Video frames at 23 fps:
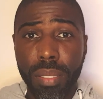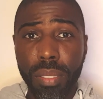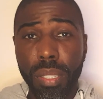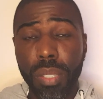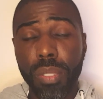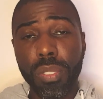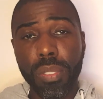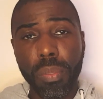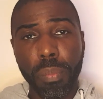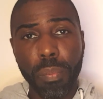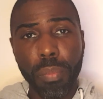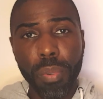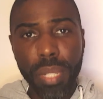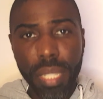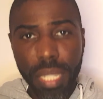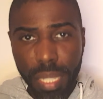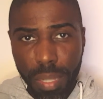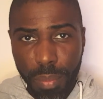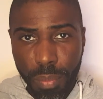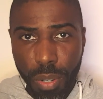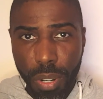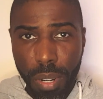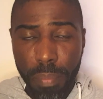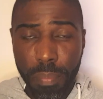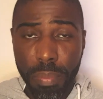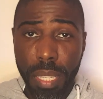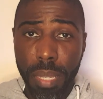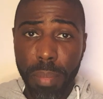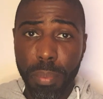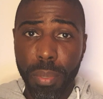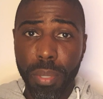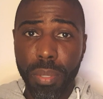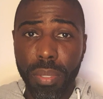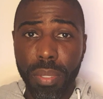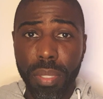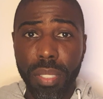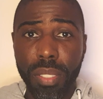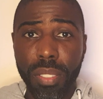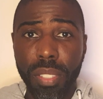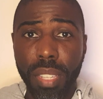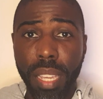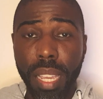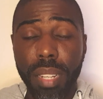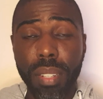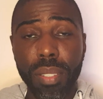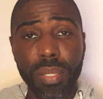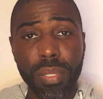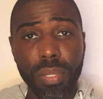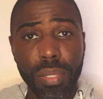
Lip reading: you know, to bring more people to the channel,